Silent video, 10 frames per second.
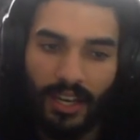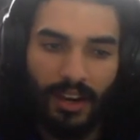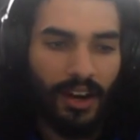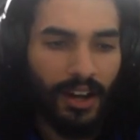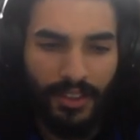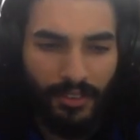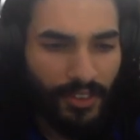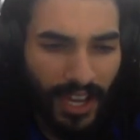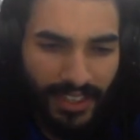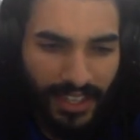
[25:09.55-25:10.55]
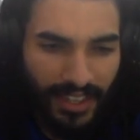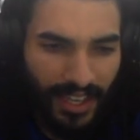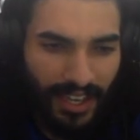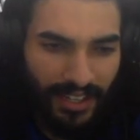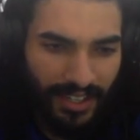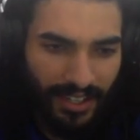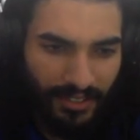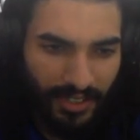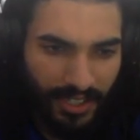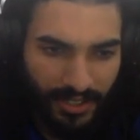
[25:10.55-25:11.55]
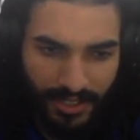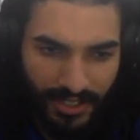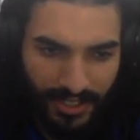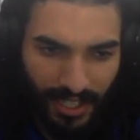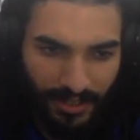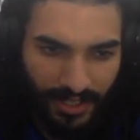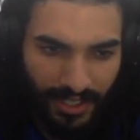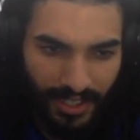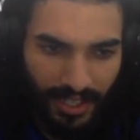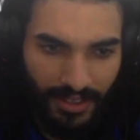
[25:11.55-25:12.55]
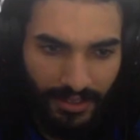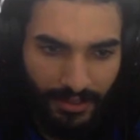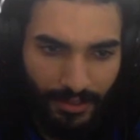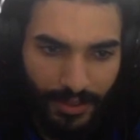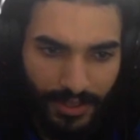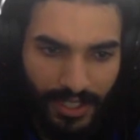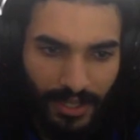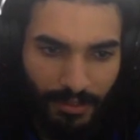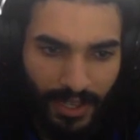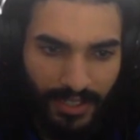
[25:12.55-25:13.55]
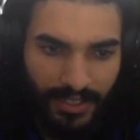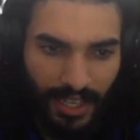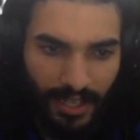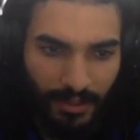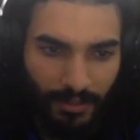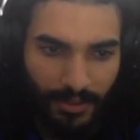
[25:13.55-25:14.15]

The fact that they added elevators, because I don't think that was in the base game